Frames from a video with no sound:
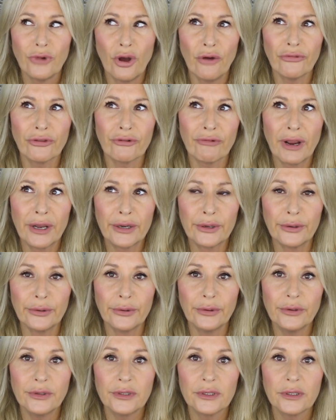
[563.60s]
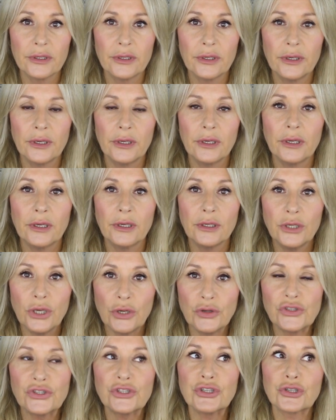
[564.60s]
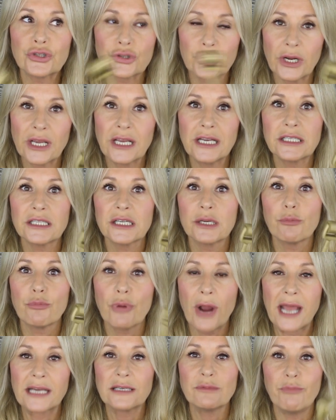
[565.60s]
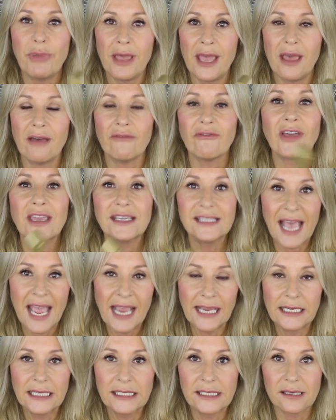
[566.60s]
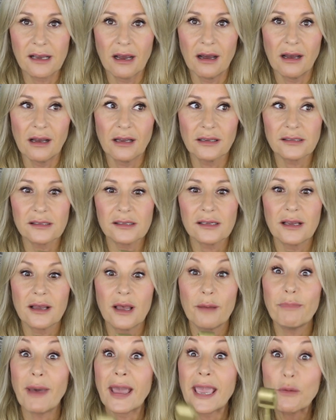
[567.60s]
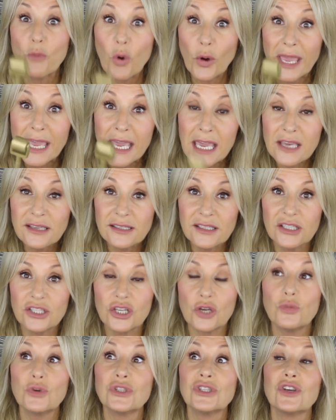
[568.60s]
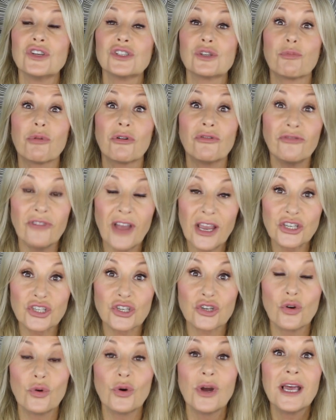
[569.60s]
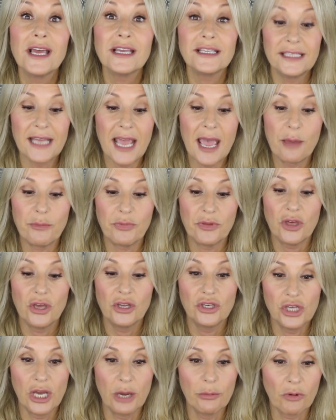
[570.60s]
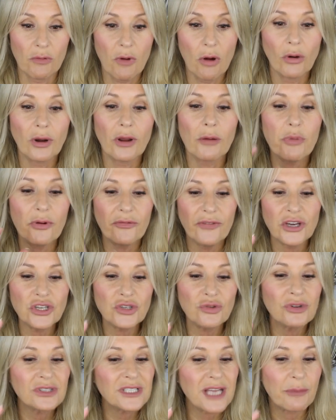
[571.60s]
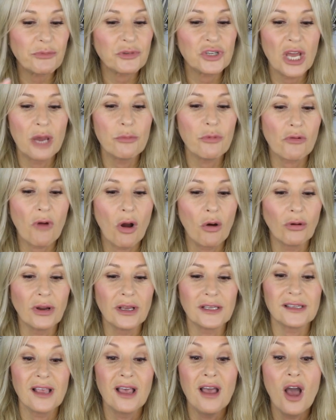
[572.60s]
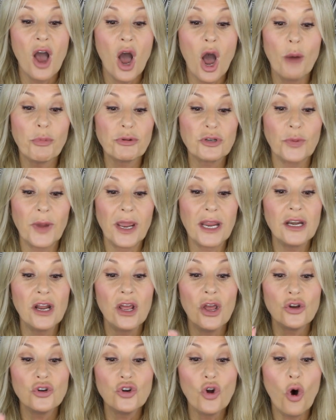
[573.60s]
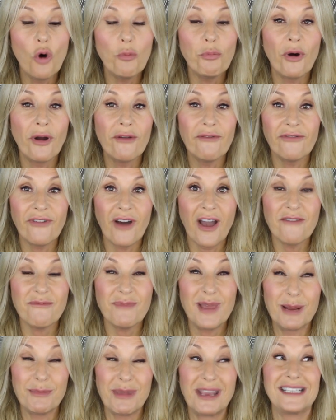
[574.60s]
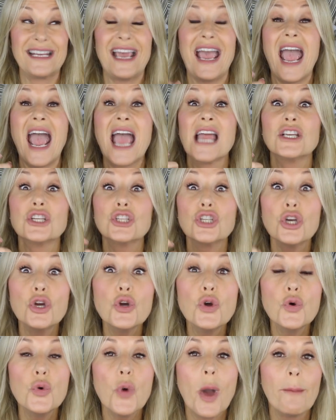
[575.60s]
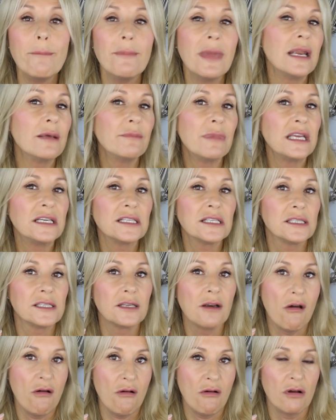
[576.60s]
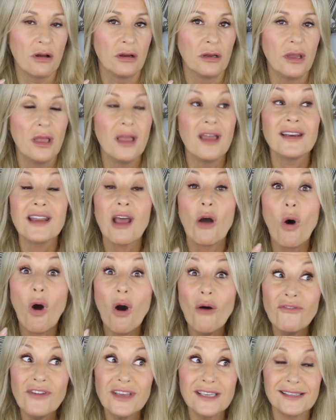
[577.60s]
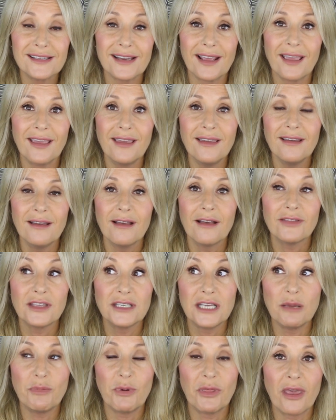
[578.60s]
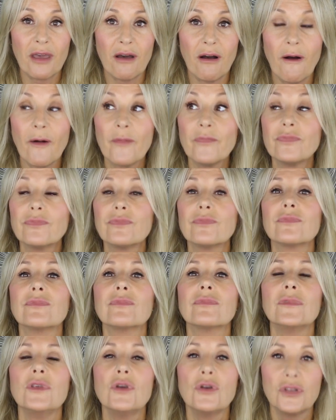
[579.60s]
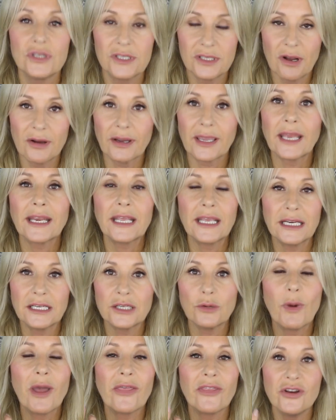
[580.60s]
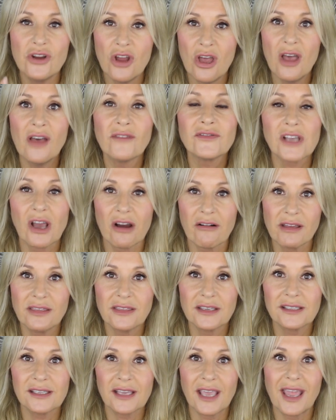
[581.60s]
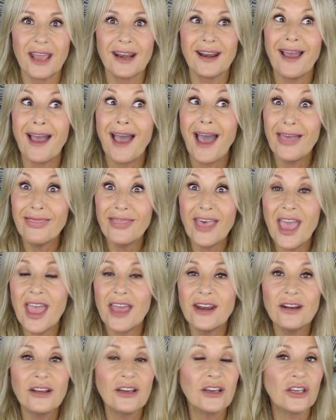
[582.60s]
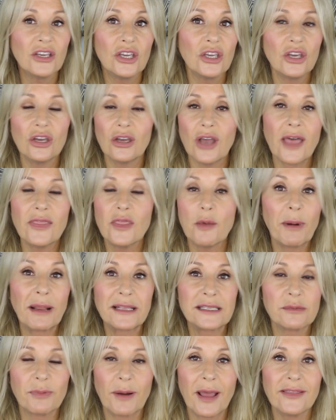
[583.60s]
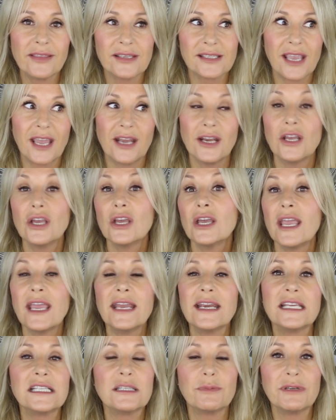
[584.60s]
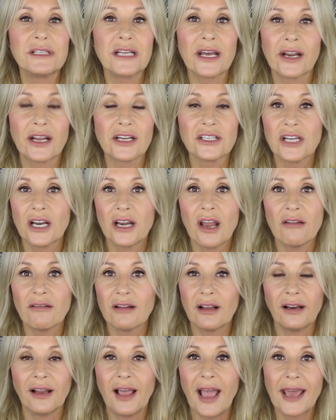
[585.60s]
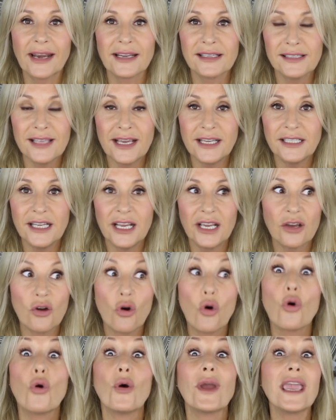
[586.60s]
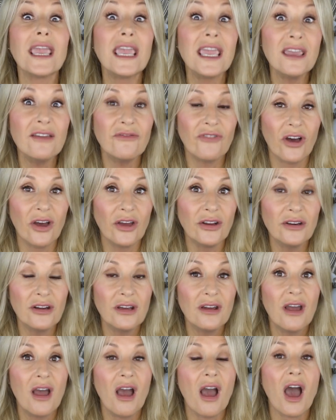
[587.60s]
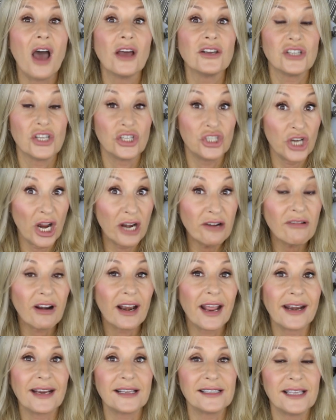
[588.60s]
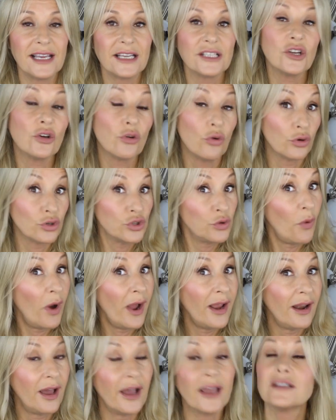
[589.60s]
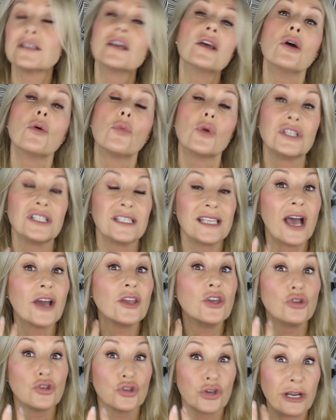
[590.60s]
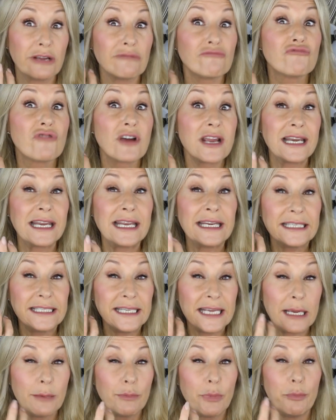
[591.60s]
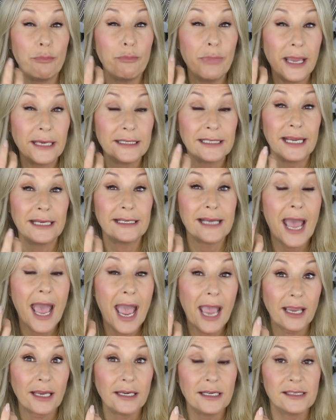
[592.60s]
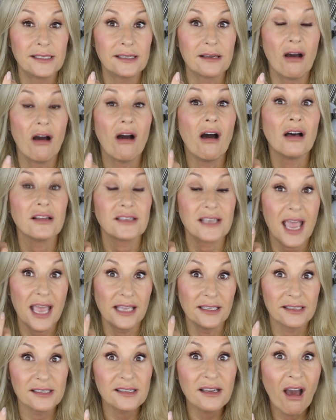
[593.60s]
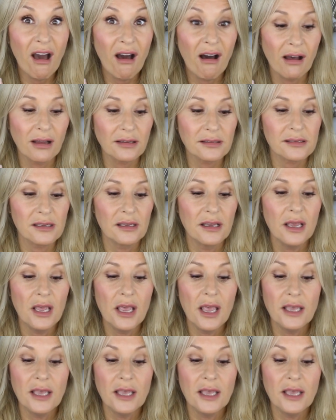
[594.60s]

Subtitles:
off the record, used to treat Brad Pitt for his acne scars. But what he used to do was use a professional depth dermaroller. And professional depth dermarollers are between 0.5 millimeter and 2 millimeters long. Now, obviously, the deeper they are, you'd start getting into where the nerves are in the skin, and then, and the blood supply in the skin, it needs to be done under local anaesthetic or even under general anaesthetic or twilight, which is how you treat really deep pitted acne scars and scars.